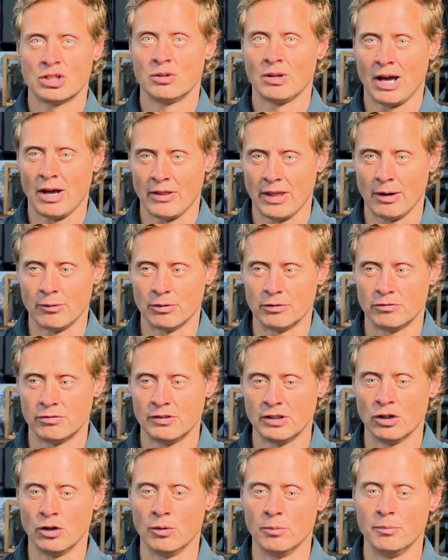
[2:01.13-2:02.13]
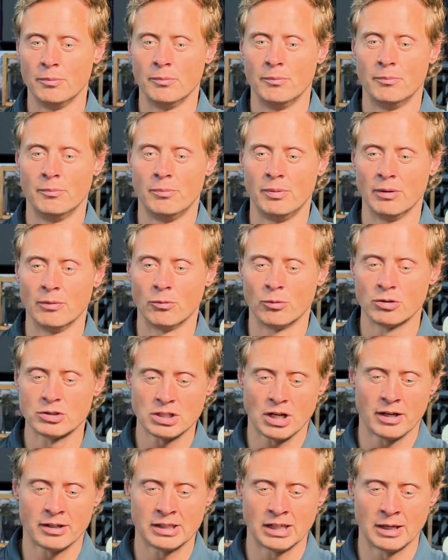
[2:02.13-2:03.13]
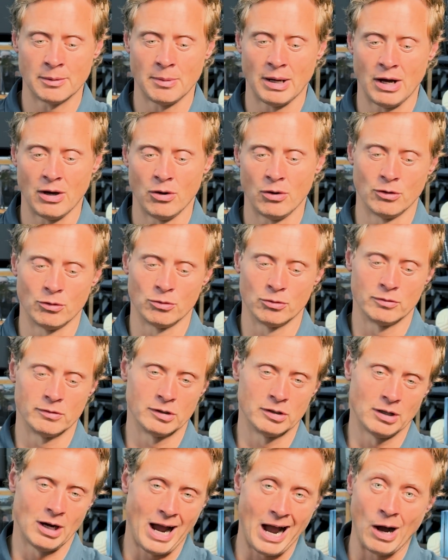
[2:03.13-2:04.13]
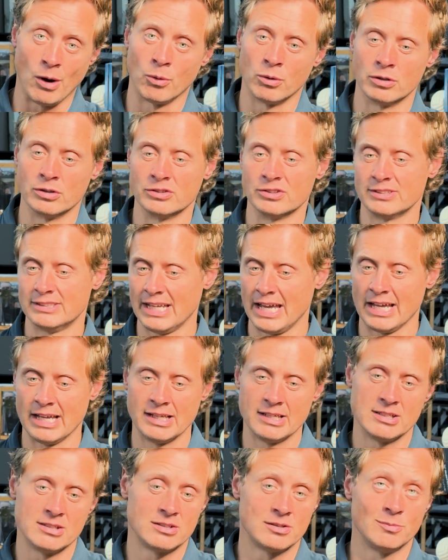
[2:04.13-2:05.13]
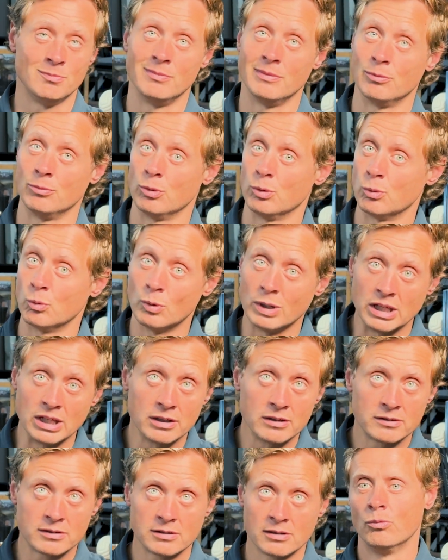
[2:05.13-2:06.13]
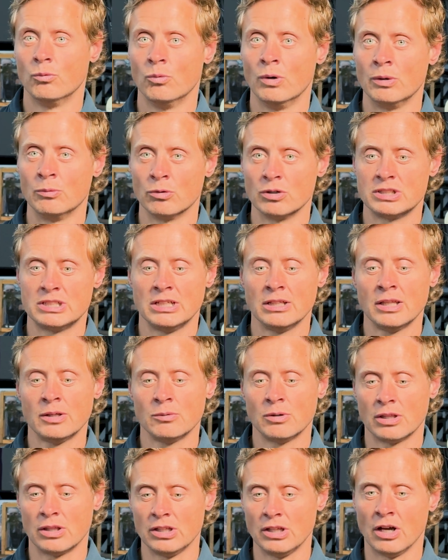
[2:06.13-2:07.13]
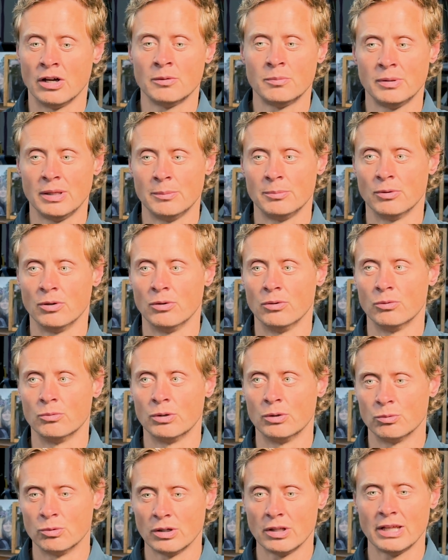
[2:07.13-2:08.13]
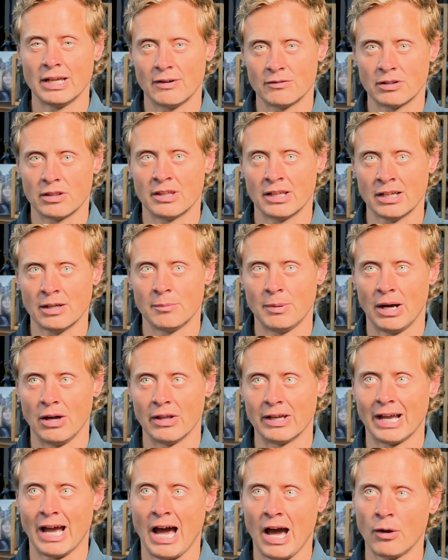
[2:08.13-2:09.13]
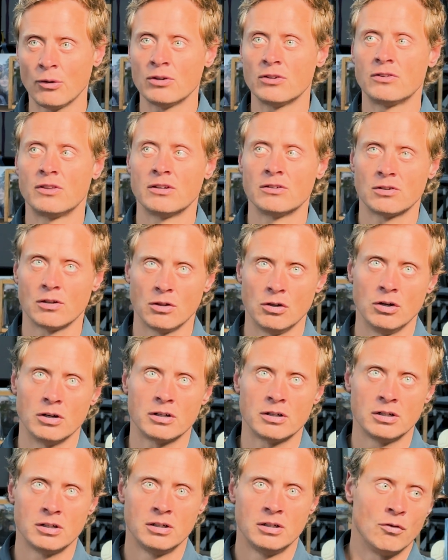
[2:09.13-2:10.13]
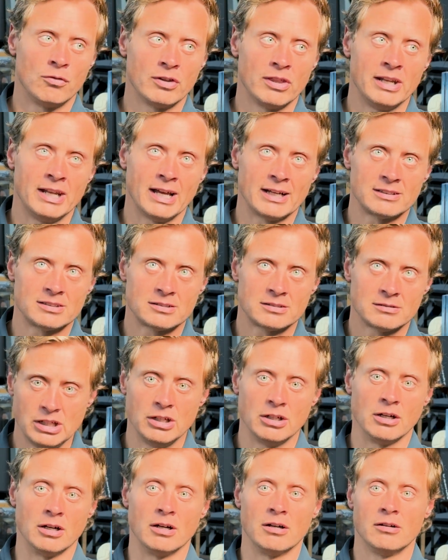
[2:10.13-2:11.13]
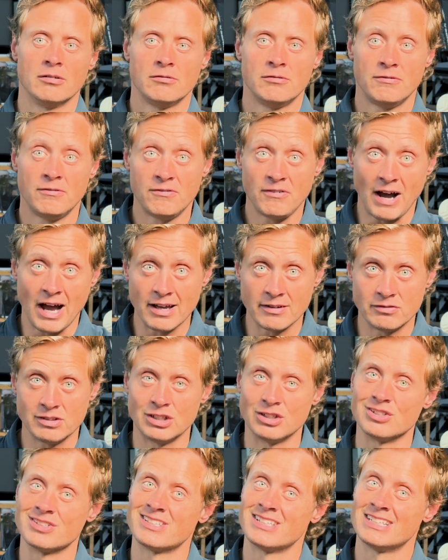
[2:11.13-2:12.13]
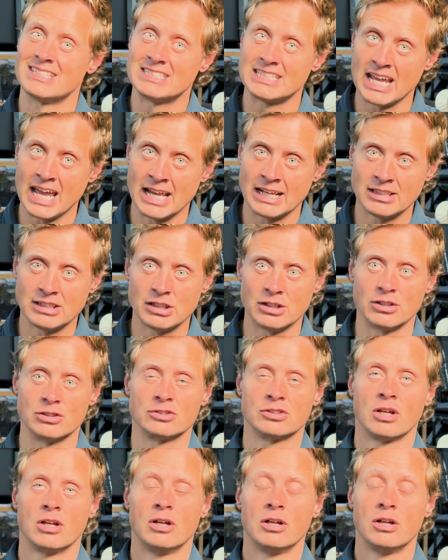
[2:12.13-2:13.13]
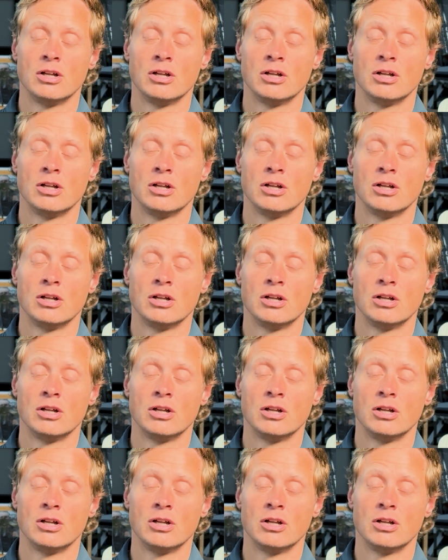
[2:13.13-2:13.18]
in how that would feel. But we're talking about over hours, days, weeks. When we're dealing with young people, we really have to think about like, how does this look over the next year, 5 years, 10 years,